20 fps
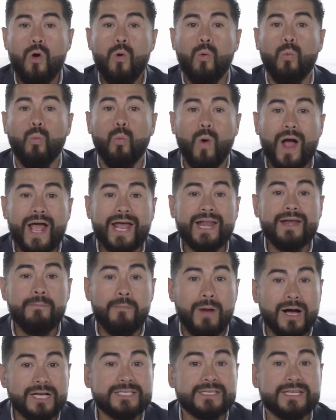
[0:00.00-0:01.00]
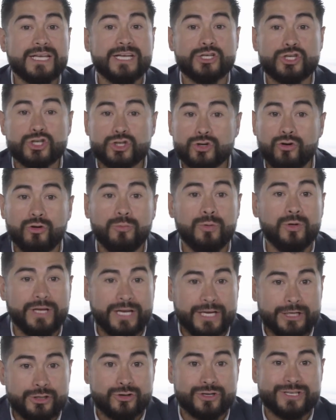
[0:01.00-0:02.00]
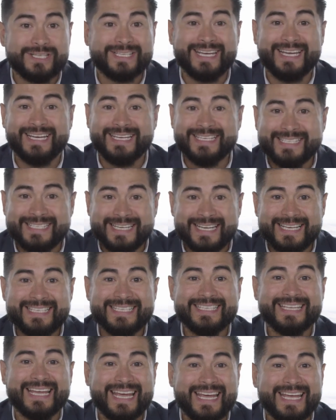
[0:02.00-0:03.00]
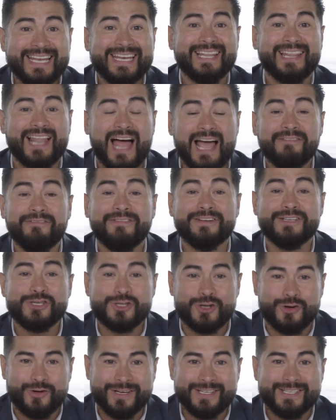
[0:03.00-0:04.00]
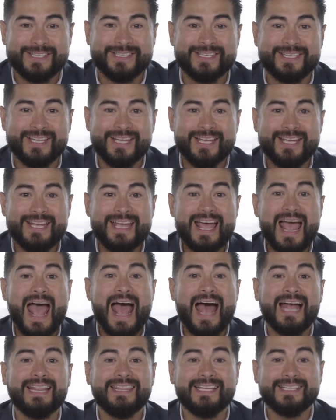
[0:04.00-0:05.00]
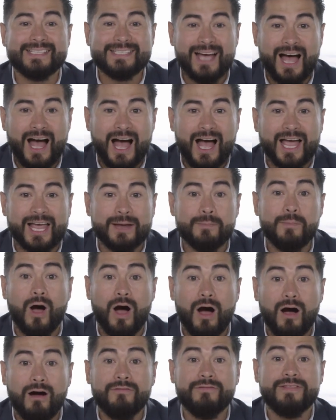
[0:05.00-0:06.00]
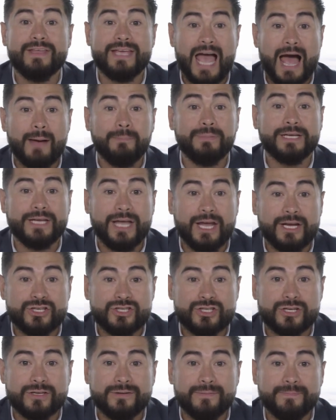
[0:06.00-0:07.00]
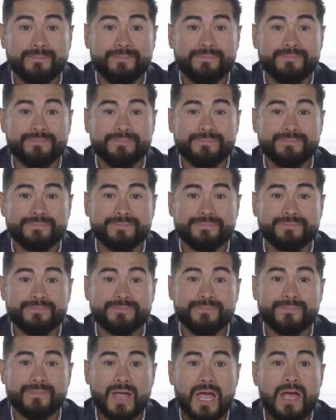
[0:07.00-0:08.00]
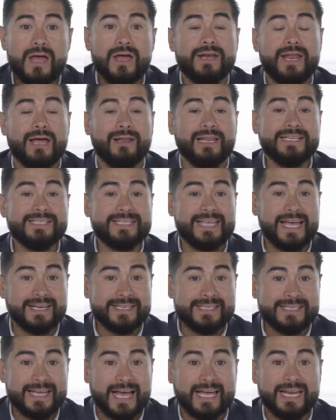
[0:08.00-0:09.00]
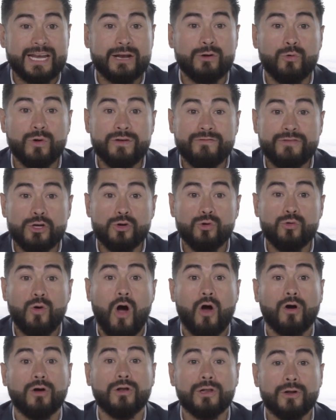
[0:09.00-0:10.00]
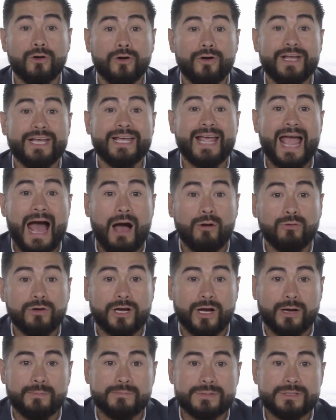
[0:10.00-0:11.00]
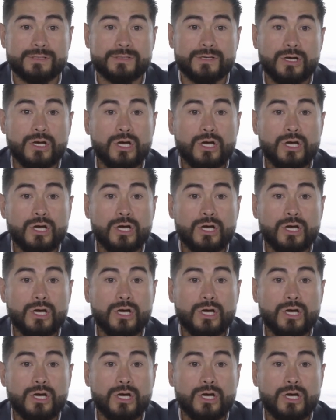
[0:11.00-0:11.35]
When must insurable interest exist in life insurance? At the time of the application. Now let's take a second and review our learning outcomes.